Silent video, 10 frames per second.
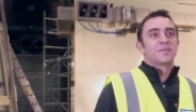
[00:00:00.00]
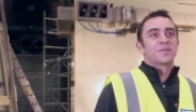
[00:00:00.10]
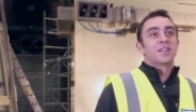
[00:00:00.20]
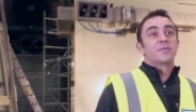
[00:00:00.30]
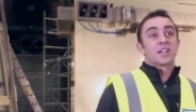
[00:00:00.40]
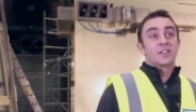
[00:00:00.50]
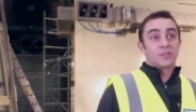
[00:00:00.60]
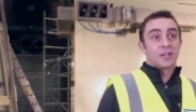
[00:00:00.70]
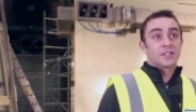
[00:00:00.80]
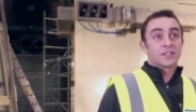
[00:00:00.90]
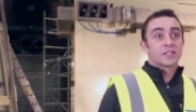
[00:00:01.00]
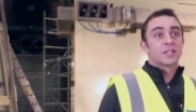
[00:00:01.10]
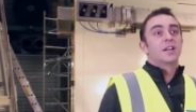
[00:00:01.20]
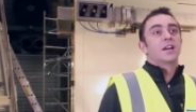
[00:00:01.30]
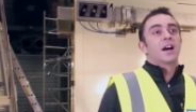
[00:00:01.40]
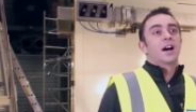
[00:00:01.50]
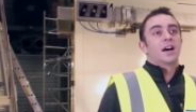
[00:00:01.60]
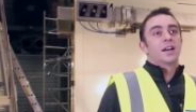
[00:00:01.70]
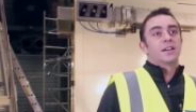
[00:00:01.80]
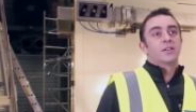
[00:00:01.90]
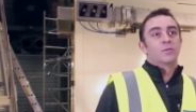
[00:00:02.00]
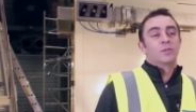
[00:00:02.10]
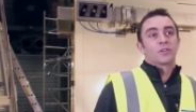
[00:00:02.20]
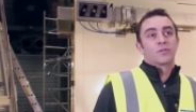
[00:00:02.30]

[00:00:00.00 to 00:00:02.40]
My name is Andrew Ennis. I work